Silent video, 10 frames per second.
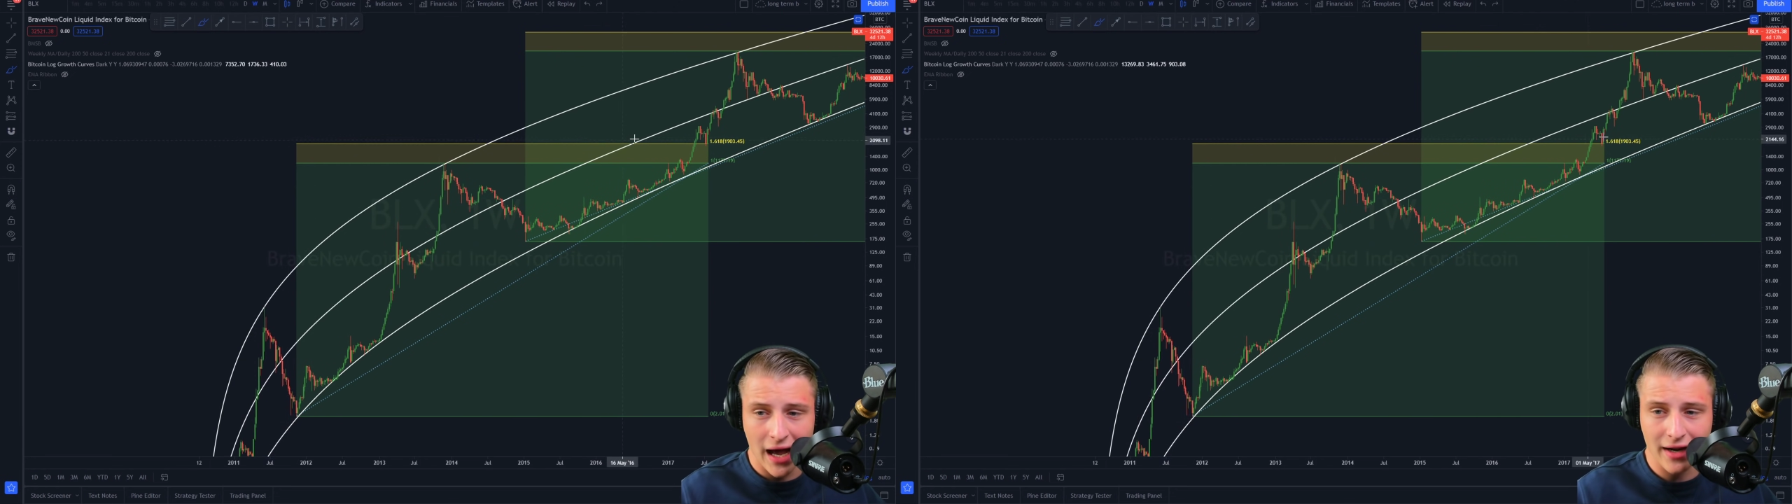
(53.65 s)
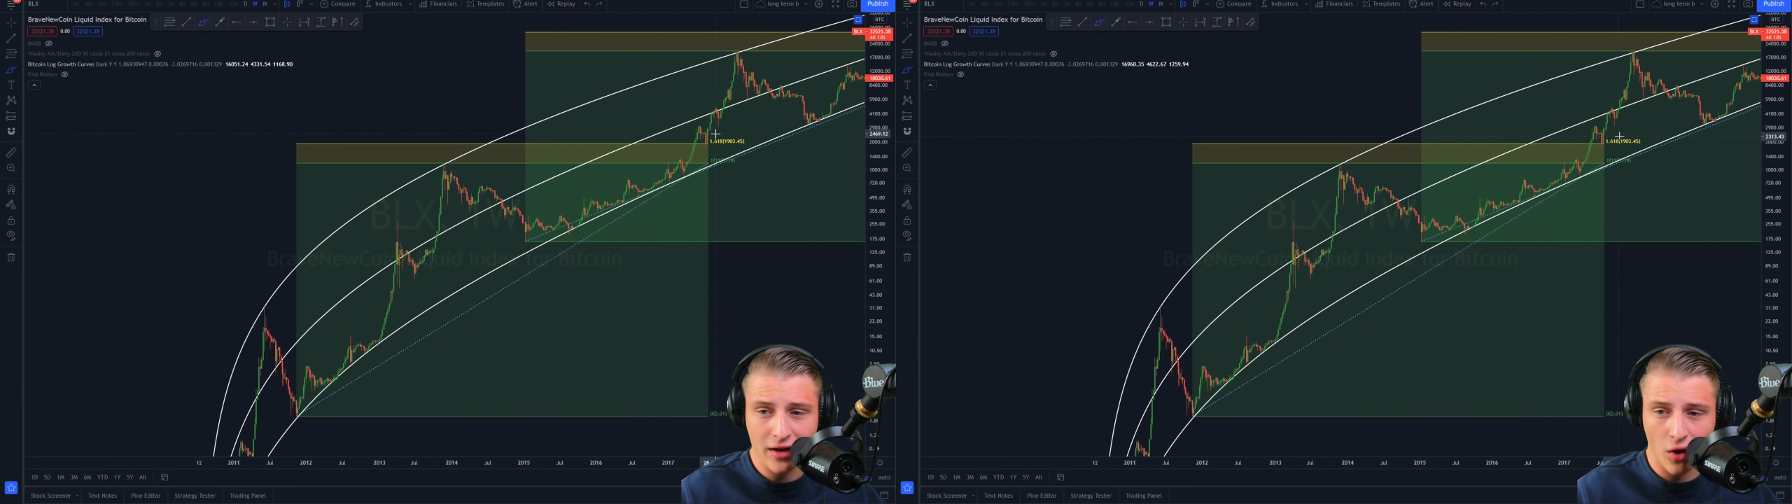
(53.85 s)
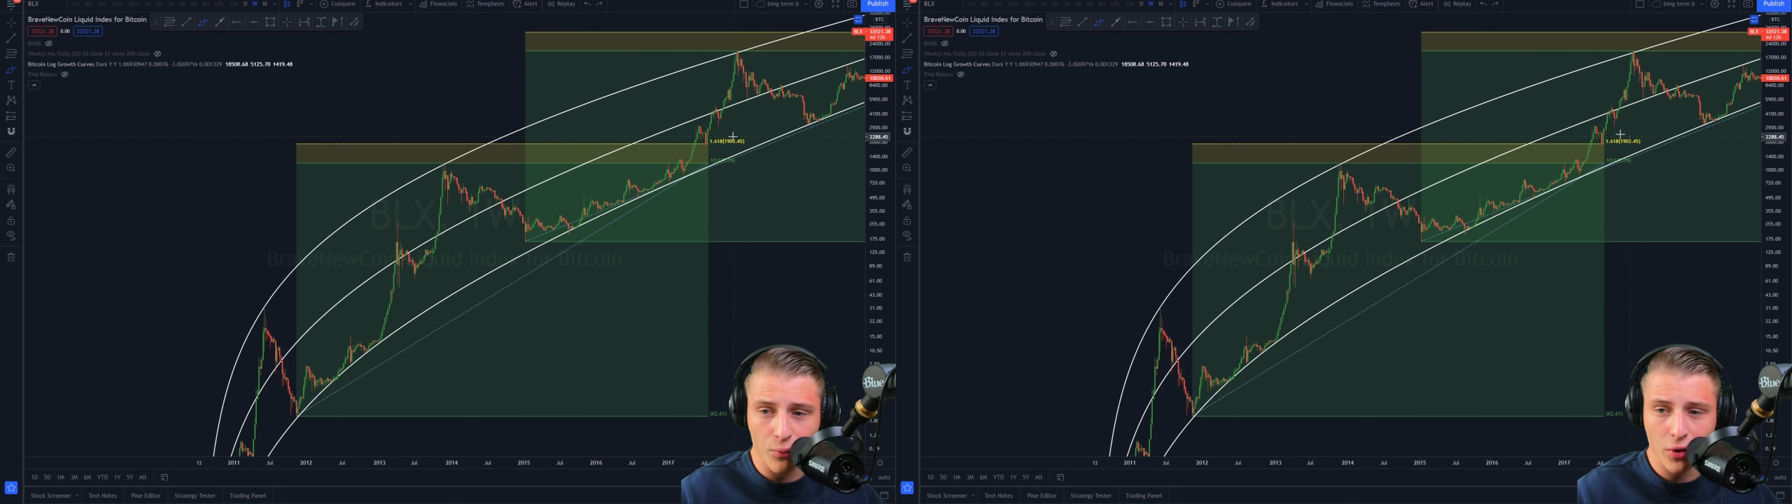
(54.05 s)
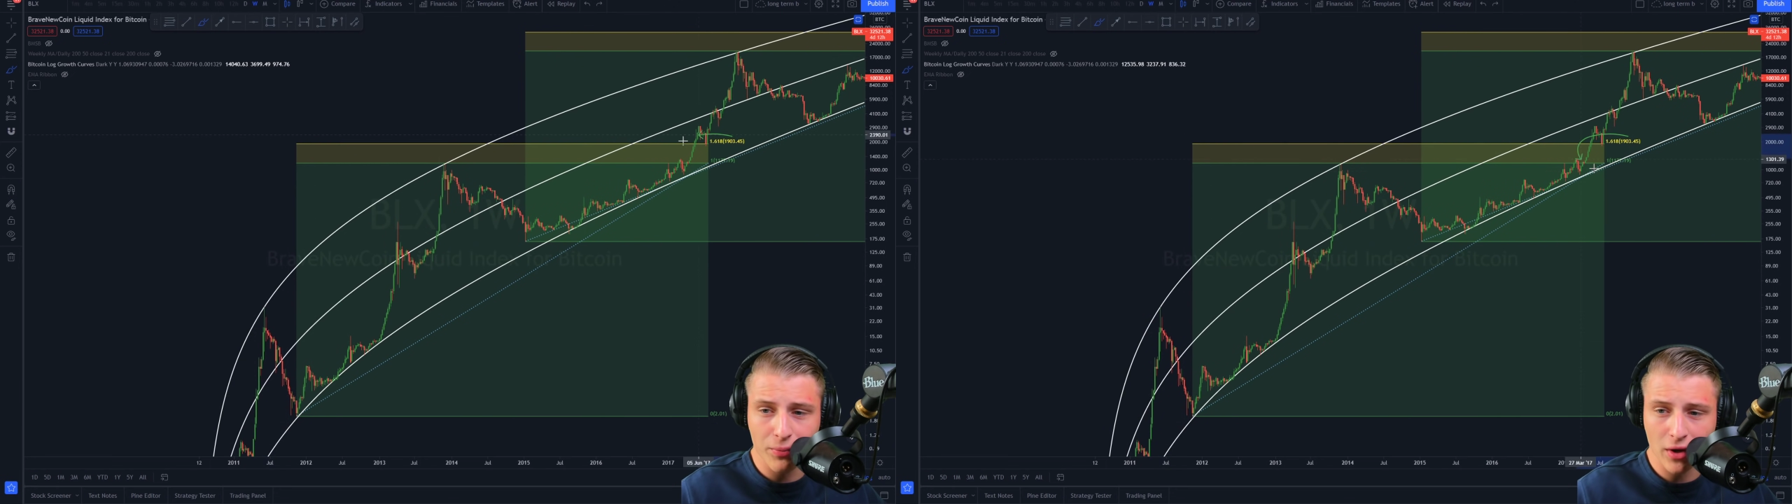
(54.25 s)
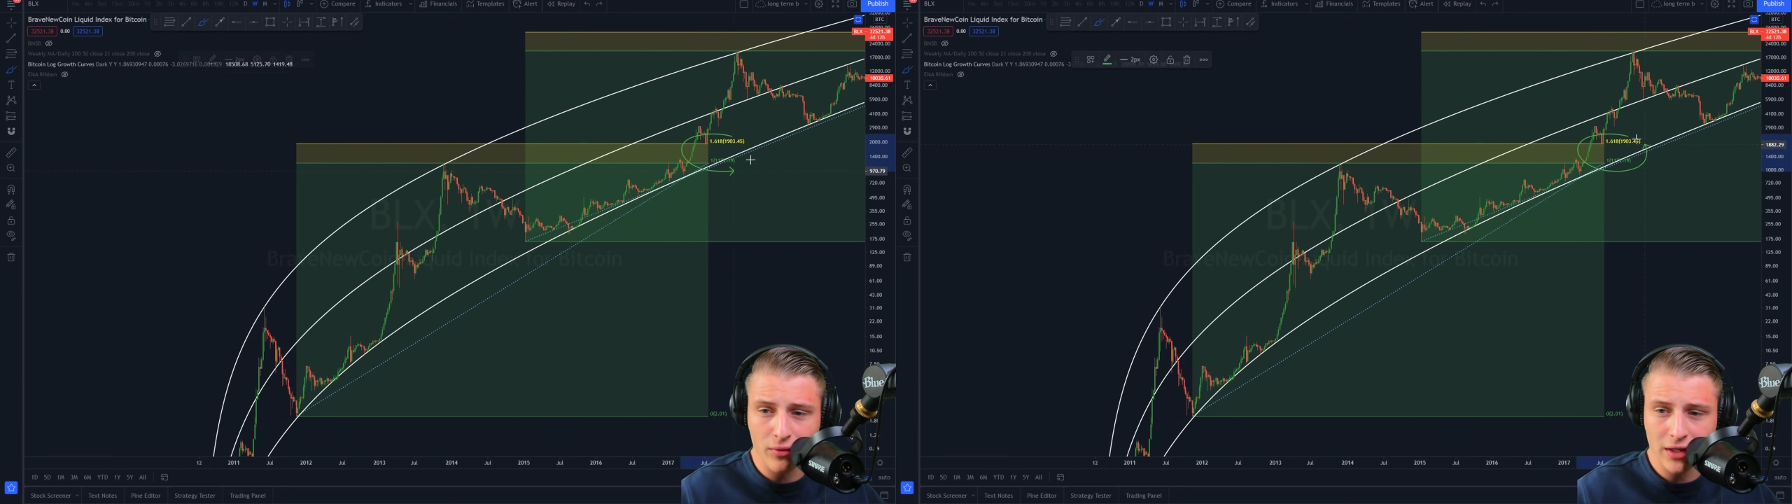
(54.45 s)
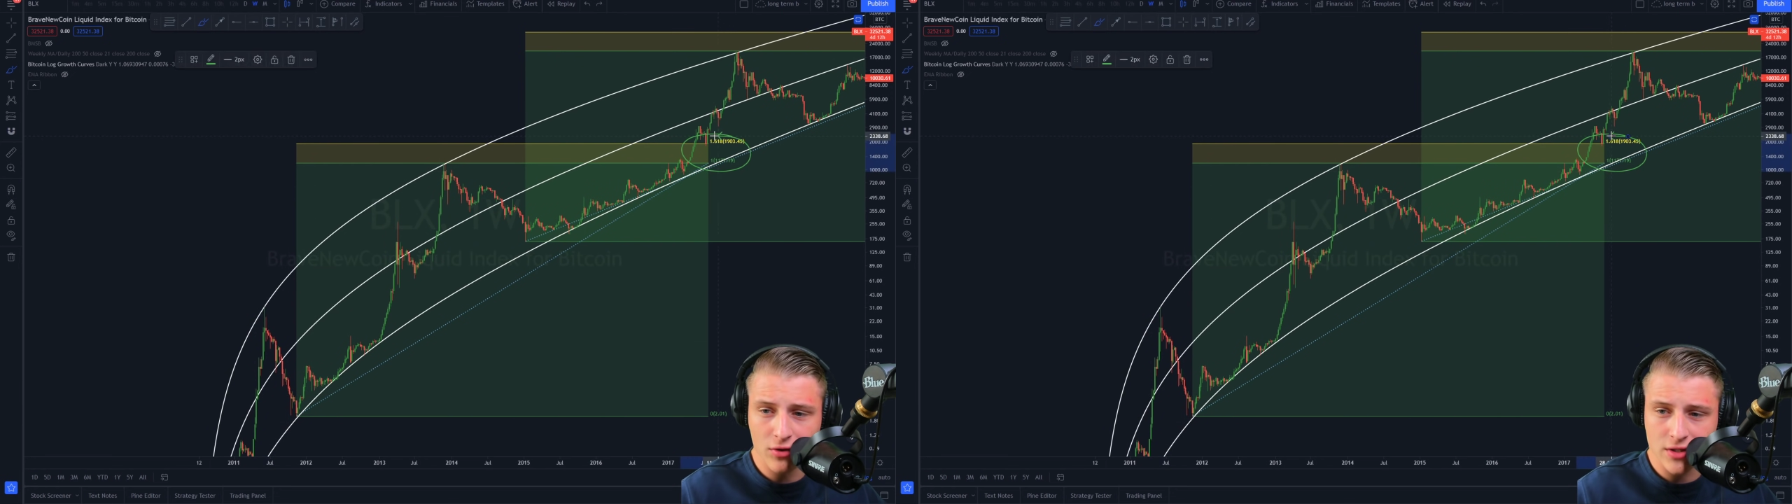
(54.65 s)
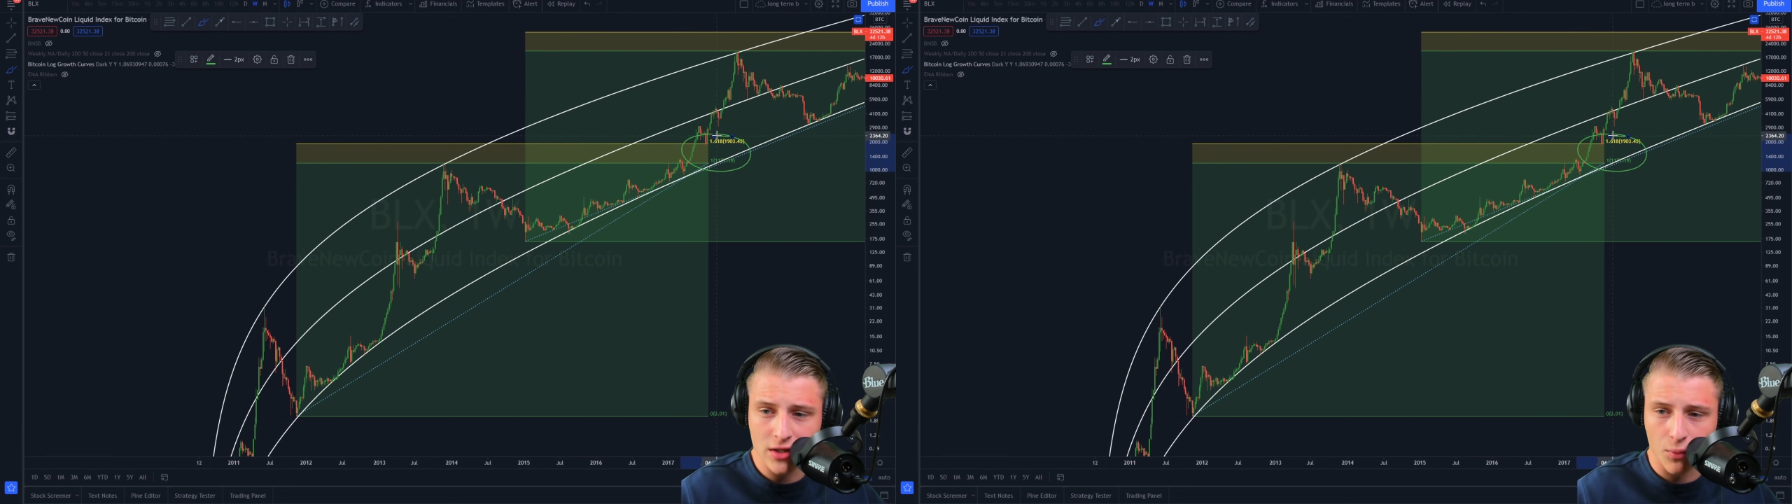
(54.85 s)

and I uh, will be only using